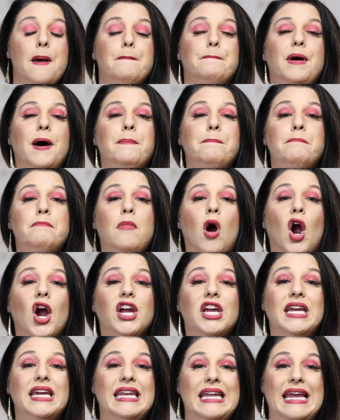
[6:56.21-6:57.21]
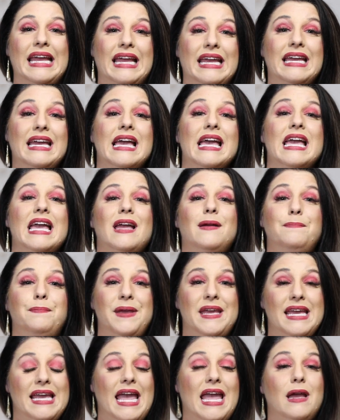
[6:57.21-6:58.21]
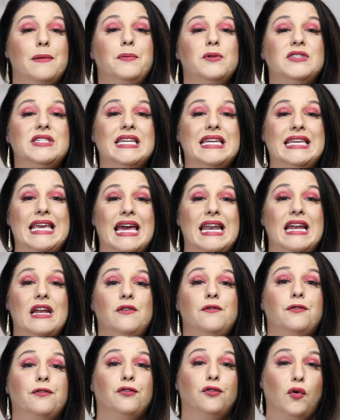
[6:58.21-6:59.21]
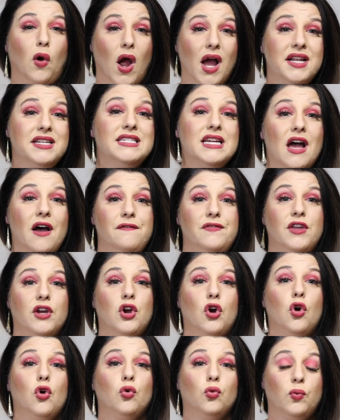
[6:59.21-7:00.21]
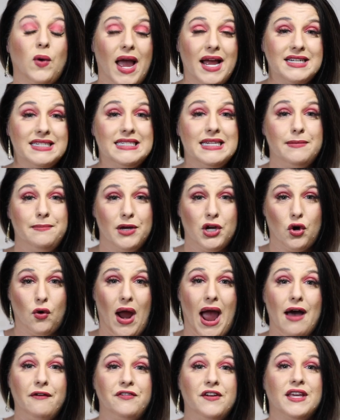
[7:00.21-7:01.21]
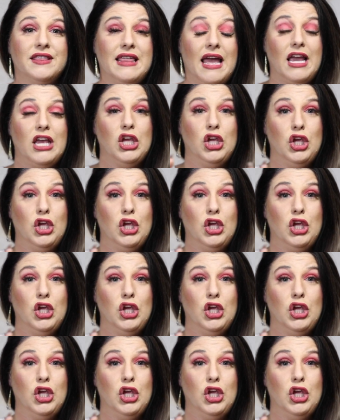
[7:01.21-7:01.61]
But marketing and being able to get in front of the correct demographic that